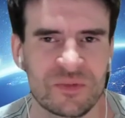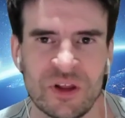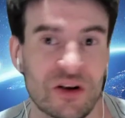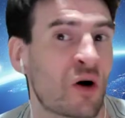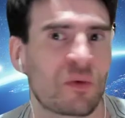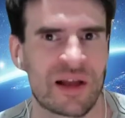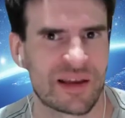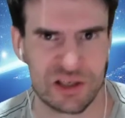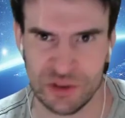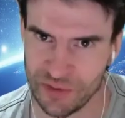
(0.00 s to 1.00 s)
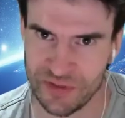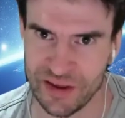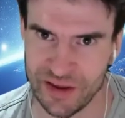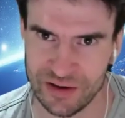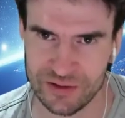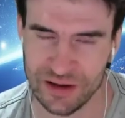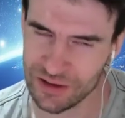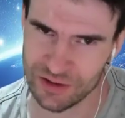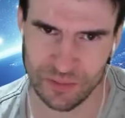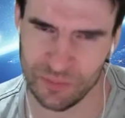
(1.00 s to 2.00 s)
the normal language you would think in.
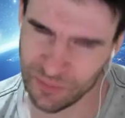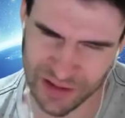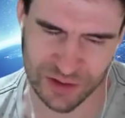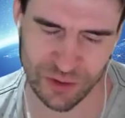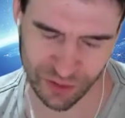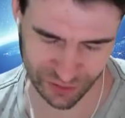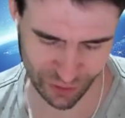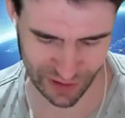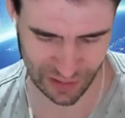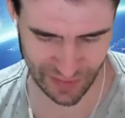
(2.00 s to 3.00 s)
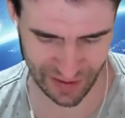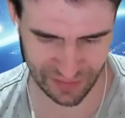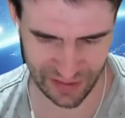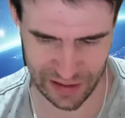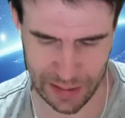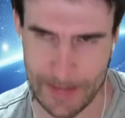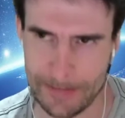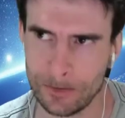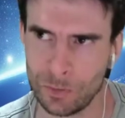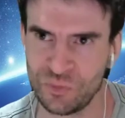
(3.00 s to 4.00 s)
So that's talking about the
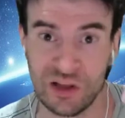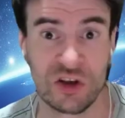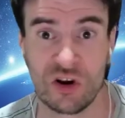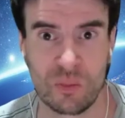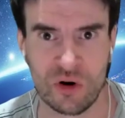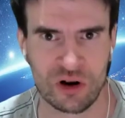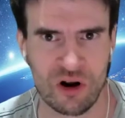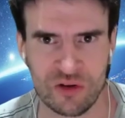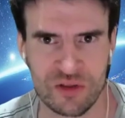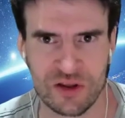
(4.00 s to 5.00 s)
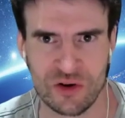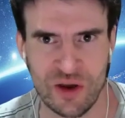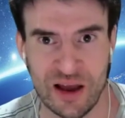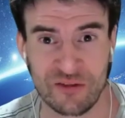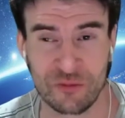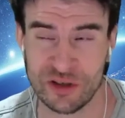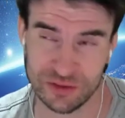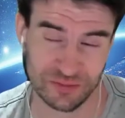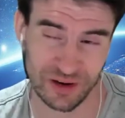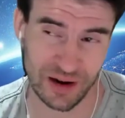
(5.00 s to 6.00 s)
internal monologue that you have,
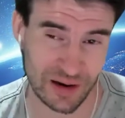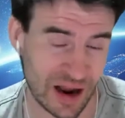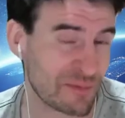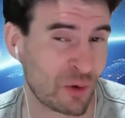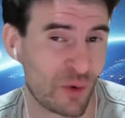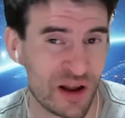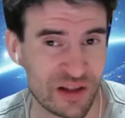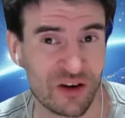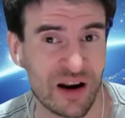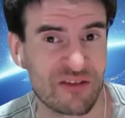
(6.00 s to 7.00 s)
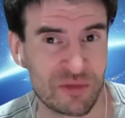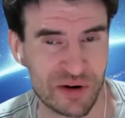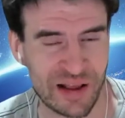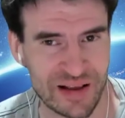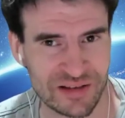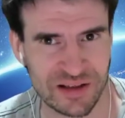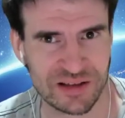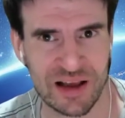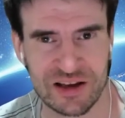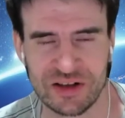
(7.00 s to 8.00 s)
which I'm aware that not everybody has
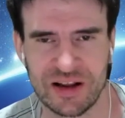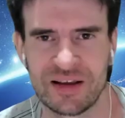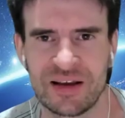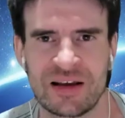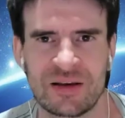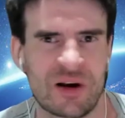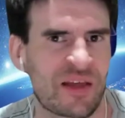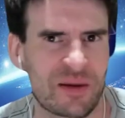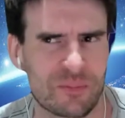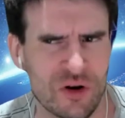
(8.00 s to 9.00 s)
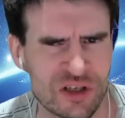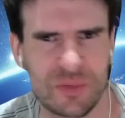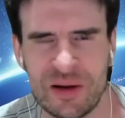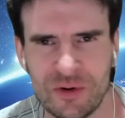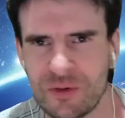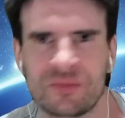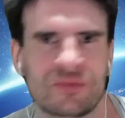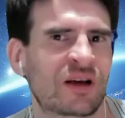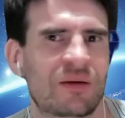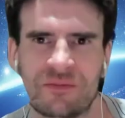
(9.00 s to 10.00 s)
this actually. But I think most people,
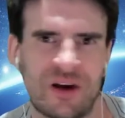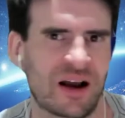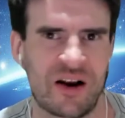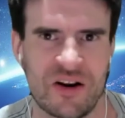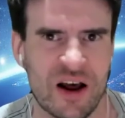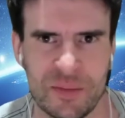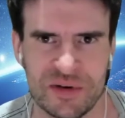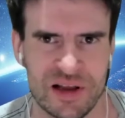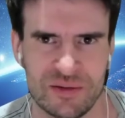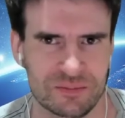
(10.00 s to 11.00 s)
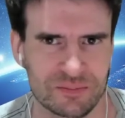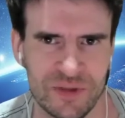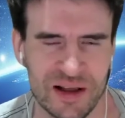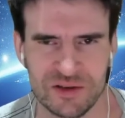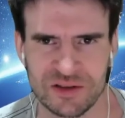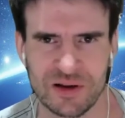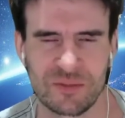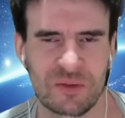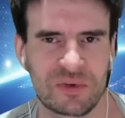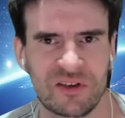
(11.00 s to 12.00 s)
some, I don't know, 90% plus or something
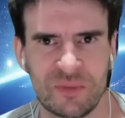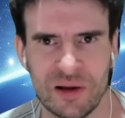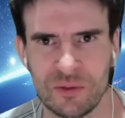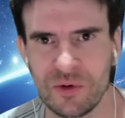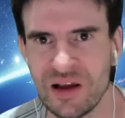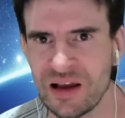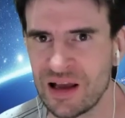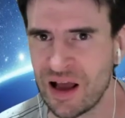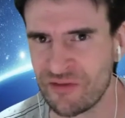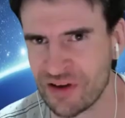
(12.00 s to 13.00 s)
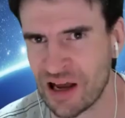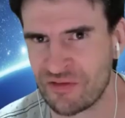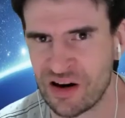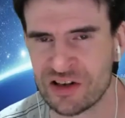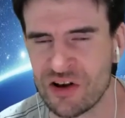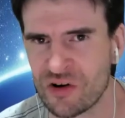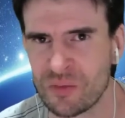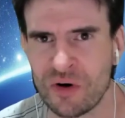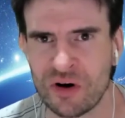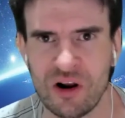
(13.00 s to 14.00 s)
probably of people have kind of an internal
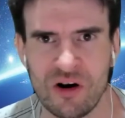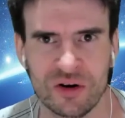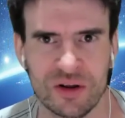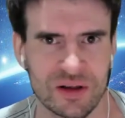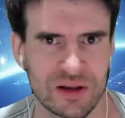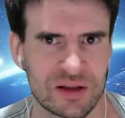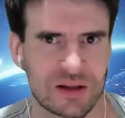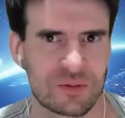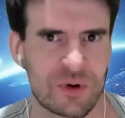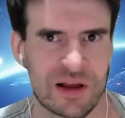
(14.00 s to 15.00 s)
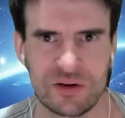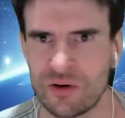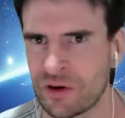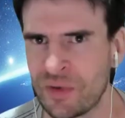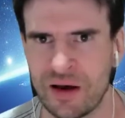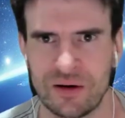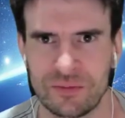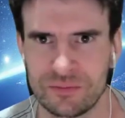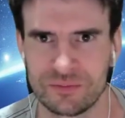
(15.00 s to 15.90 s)
monologue where they talk about,